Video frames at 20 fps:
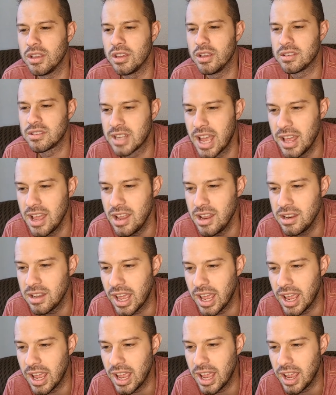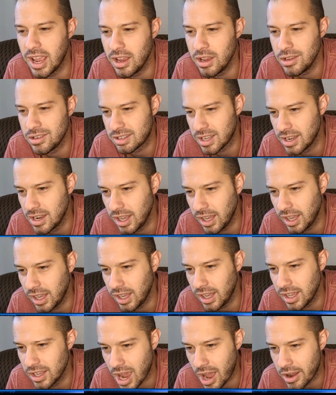Clay, send a you send
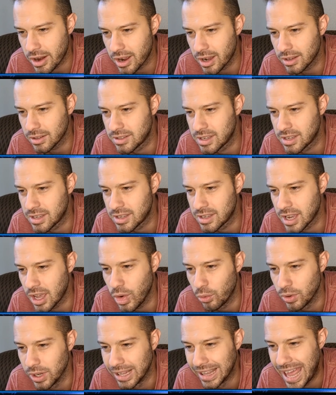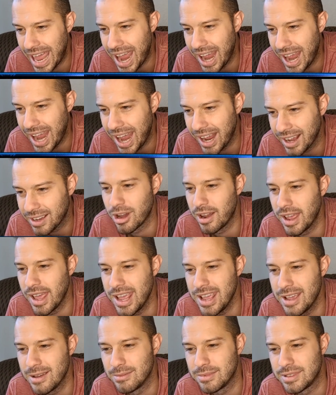Nikki a shout out. Tell her to relax
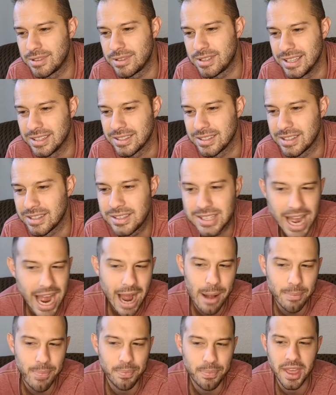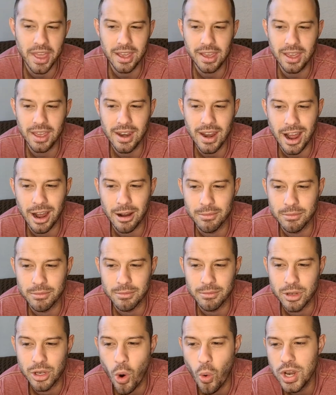about AMC and stop thinking
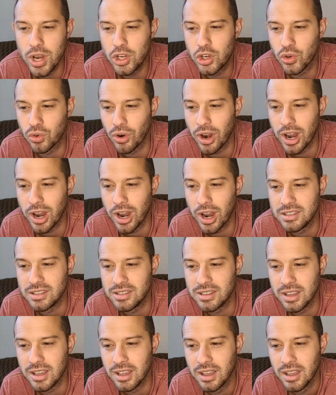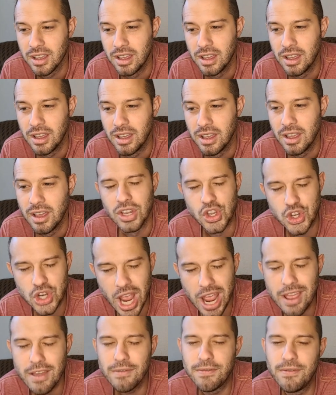I'm going crazy.
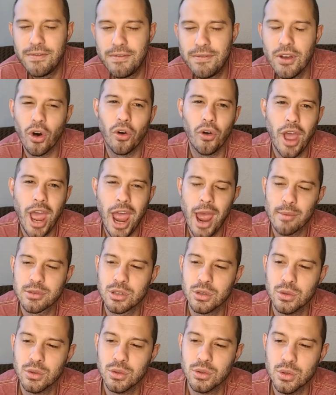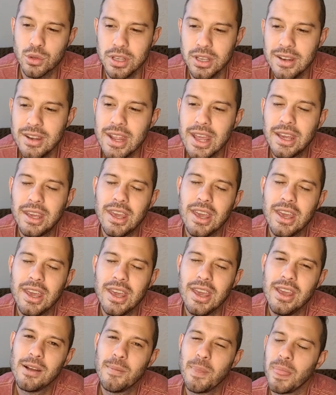Jayville, absolutely.
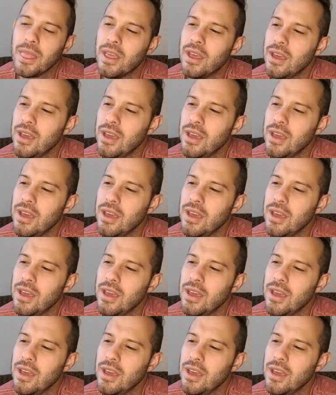Nikki,